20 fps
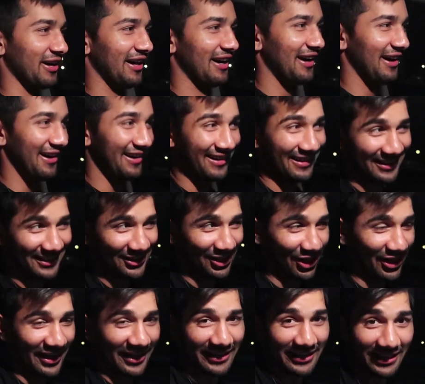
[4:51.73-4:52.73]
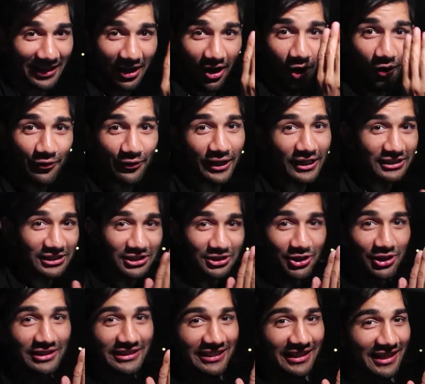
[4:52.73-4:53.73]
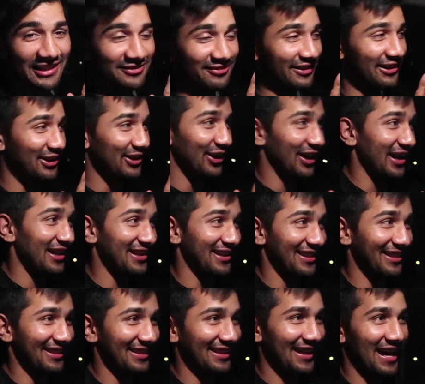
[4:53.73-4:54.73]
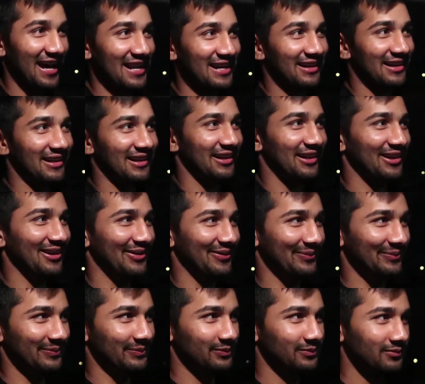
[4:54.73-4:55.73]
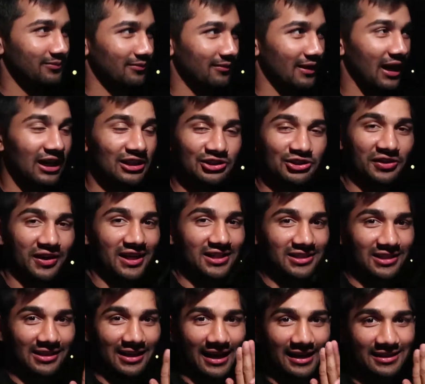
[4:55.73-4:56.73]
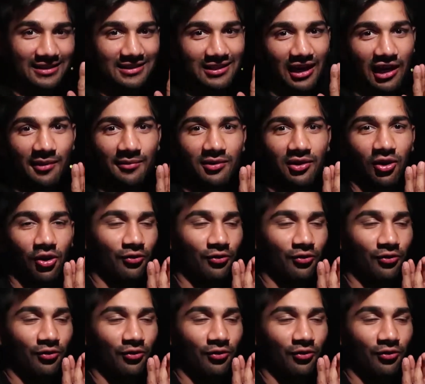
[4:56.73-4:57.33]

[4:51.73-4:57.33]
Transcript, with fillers: all right hope you guys enjoyed today's video other than that um I'll see you guys the next time.